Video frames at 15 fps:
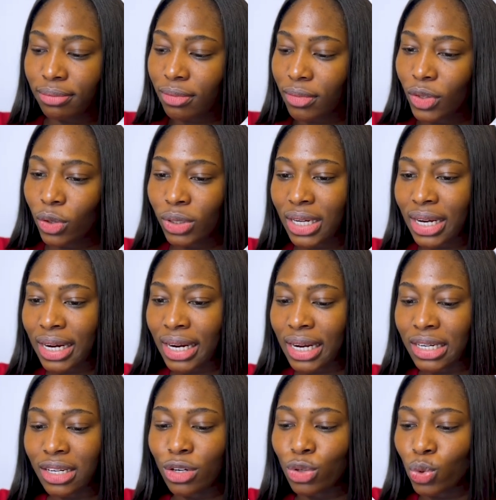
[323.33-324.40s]
Order in, I
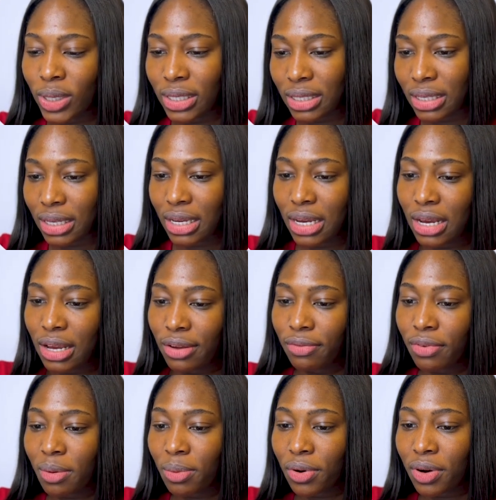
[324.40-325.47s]
did 20.
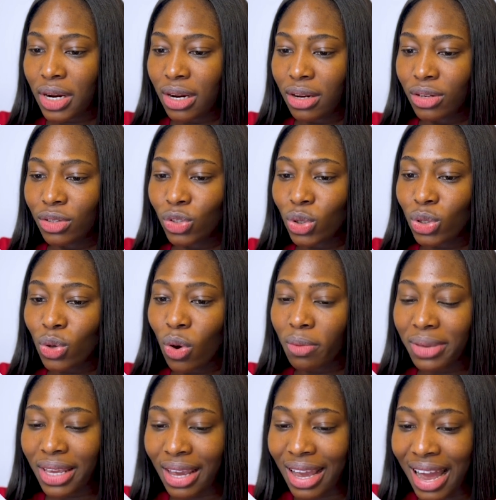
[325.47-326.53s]
February, just come
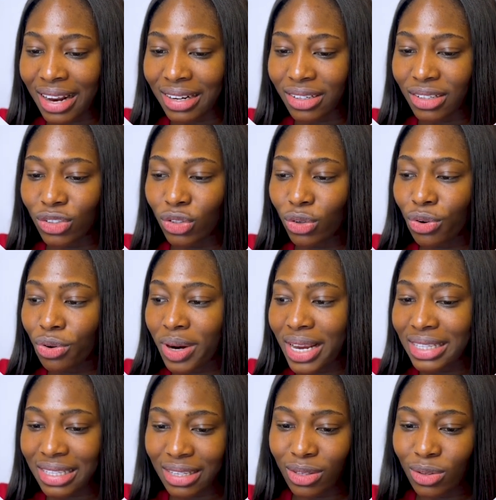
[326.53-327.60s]
here and create
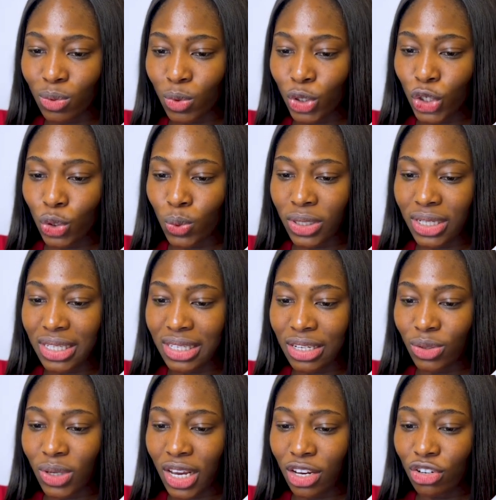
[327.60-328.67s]
it to what you want. This is
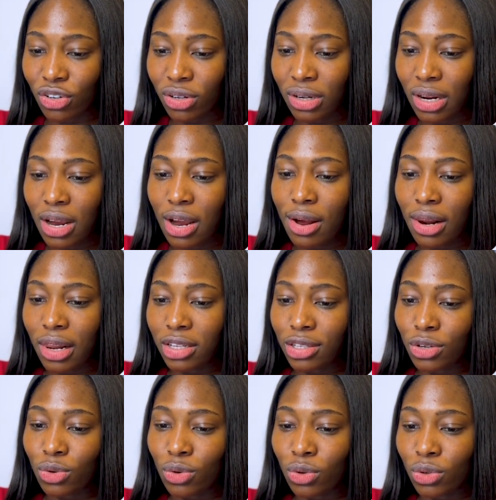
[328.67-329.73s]
education. Let's say
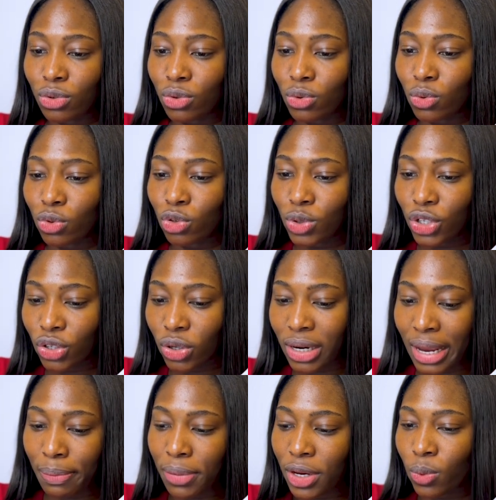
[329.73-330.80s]
you're going to school tuition.
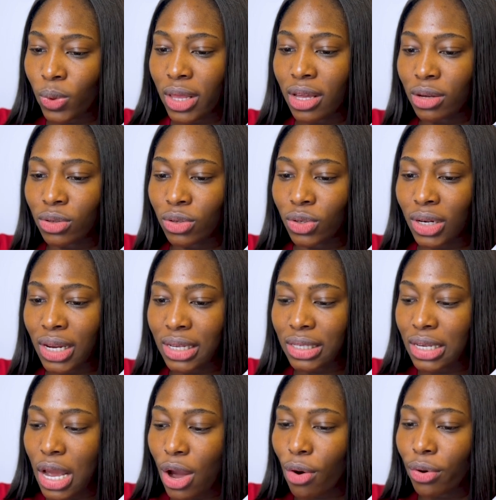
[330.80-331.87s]
I paid $1,000.
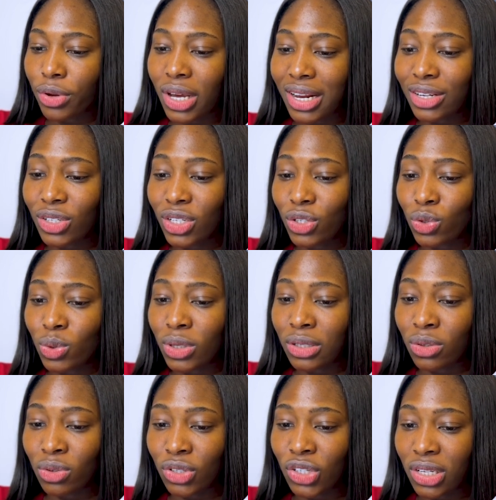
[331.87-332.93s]
Or you can actually
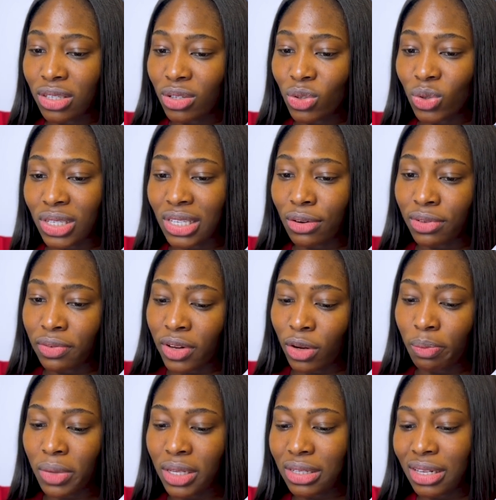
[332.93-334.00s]
change this to
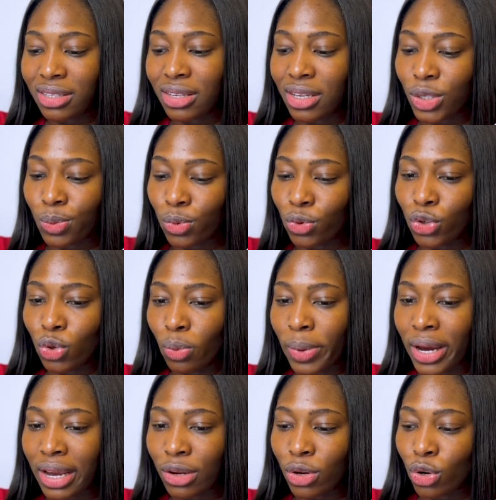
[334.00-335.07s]
self-development. Let's say it's books you
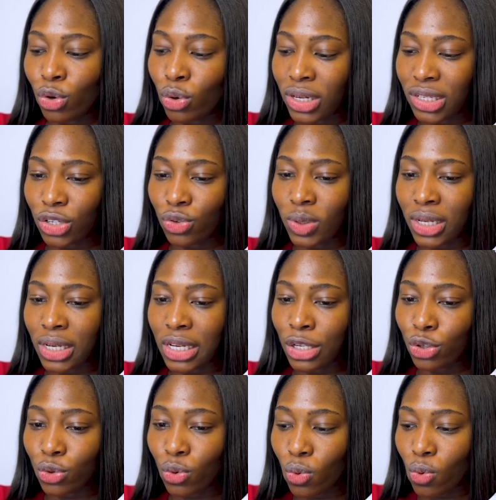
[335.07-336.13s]
buy. You're not necessarily in
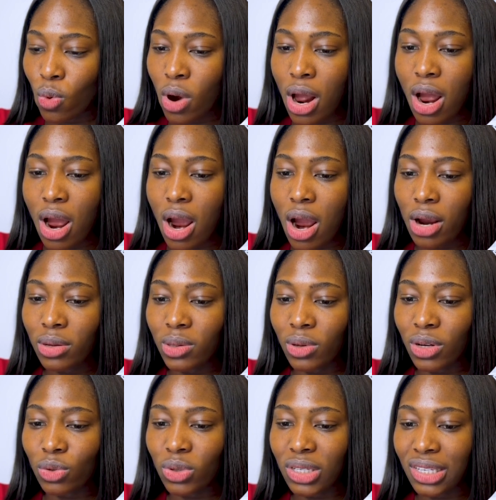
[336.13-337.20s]
school. So you can
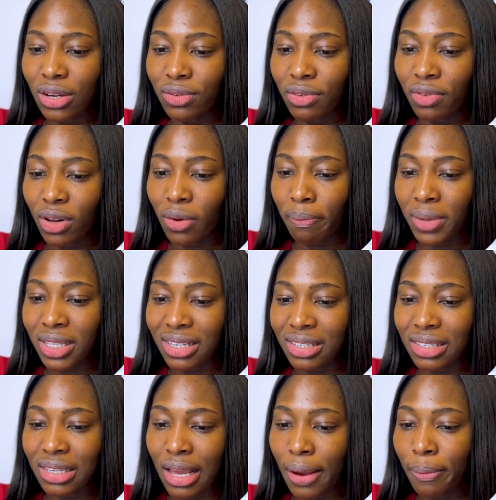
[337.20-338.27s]
do self-development and
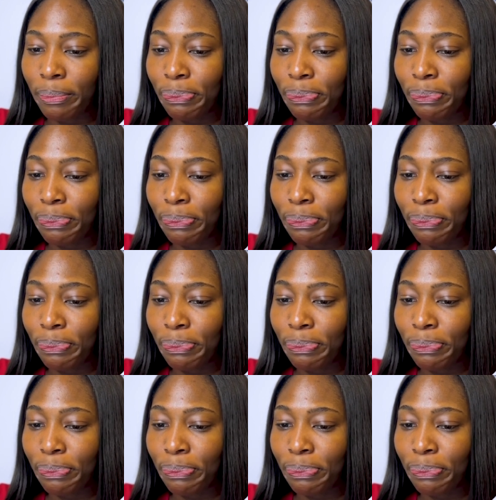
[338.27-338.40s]
say